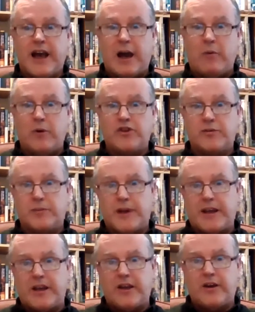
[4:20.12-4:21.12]
which is
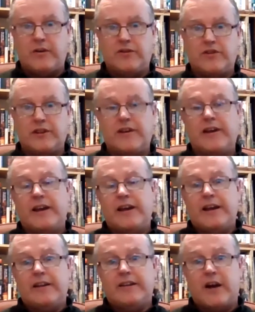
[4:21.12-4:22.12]
being used.
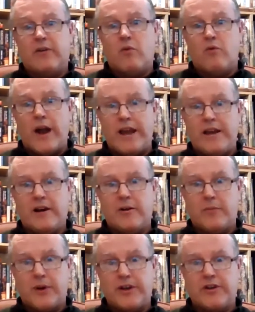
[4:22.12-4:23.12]
They're a regular
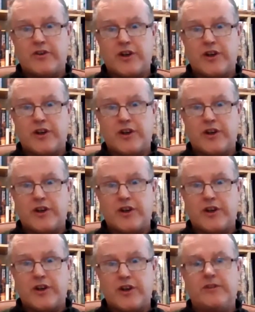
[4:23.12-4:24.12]
British
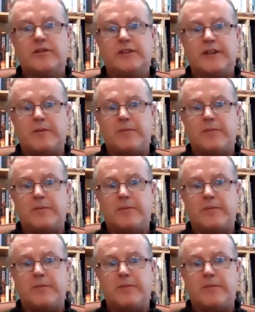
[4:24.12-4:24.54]
Army regiment.